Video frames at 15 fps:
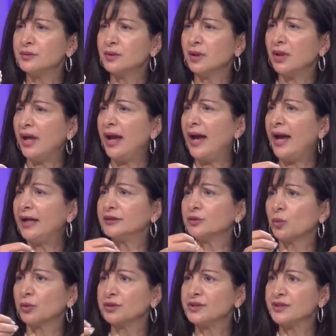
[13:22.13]
class
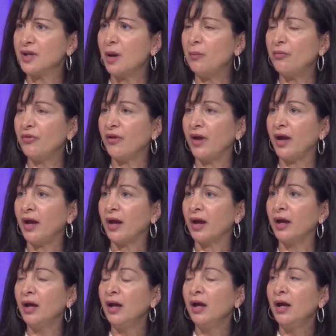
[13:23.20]
or
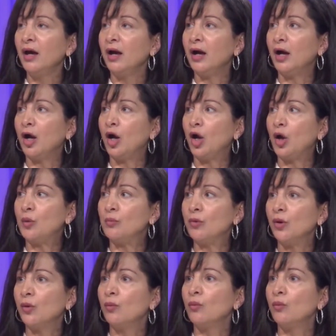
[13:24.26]
something um,